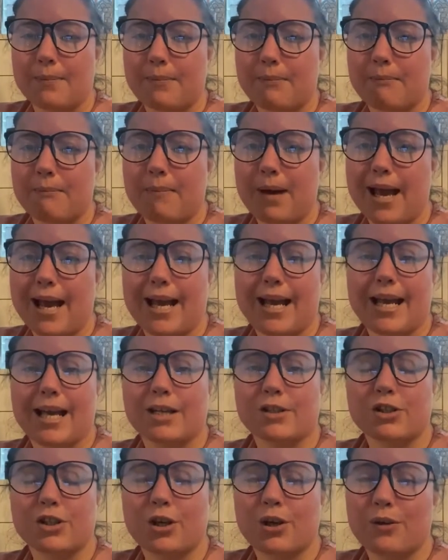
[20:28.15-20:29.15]
May
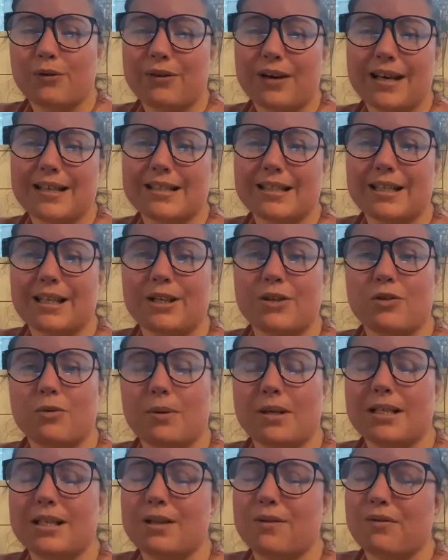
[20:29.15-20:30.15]

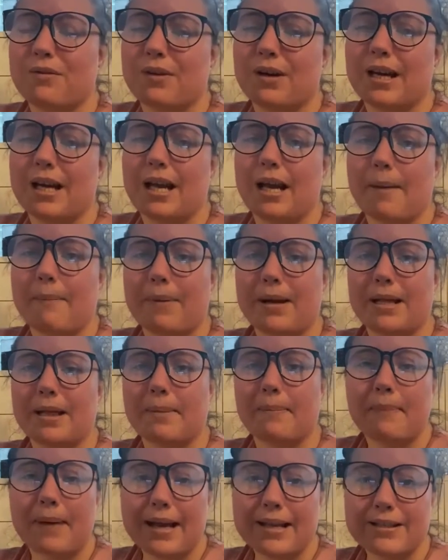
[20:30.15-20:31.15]
2023 be the
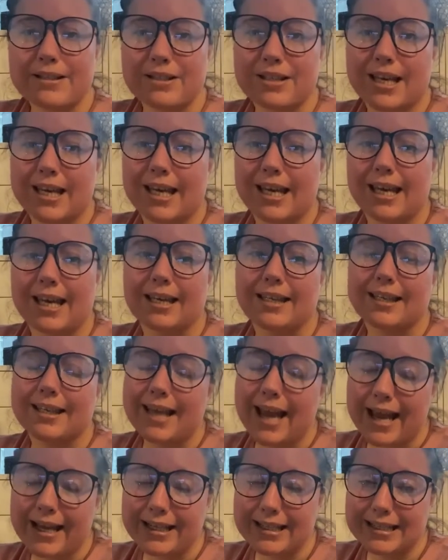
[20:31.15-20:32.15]
best year
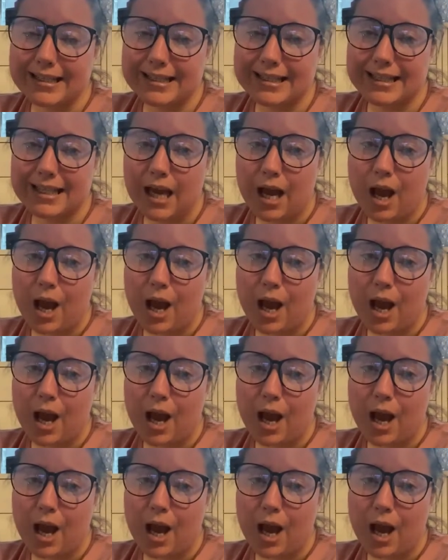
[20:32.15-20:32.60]
yet.